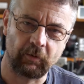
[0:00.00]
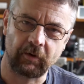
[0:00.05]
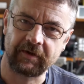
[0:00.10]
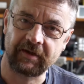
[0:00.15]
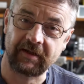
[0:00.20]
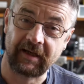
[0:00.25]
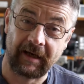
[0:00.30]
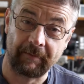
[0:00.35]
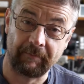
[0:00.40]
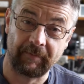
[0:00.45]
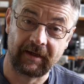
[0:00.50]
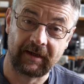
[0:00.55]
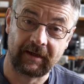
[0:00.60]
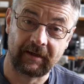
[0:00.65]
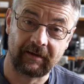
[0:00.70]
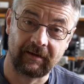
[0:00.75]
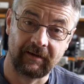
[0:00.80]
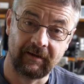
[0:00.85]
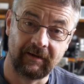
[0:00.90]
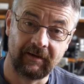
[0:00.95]
what's
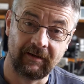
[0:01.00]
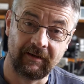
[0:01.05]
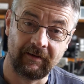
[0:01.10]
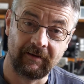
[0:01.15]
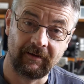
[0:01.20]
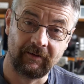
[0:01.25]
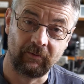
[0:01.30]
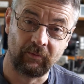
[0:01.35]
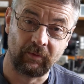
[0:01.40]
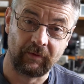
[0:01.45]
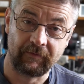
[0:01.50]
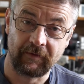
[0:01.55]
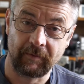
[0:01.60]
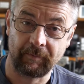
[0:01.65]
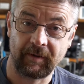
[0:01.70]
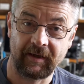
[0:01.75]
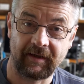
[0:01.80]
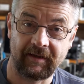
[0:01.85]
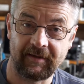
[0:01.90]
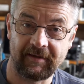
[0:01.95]
happening with your
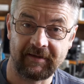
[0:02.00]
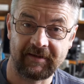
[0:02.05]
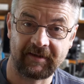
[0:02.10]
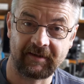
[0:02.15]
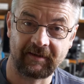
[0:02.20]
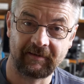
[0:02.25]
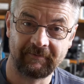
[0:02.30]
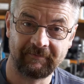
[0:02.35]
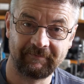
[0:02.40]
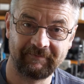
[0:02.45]
peers.